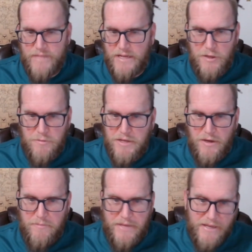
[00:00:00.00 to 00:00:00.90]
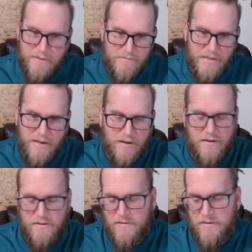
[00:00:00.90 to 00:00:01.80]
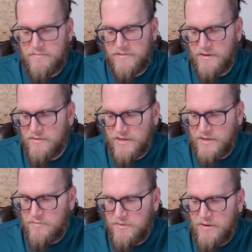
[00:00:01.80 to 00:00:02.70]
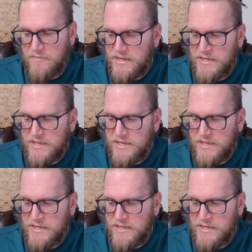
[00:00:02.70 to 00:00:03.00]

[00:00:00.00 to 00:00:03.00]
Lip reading: could be on me. Like I'll that could be on me,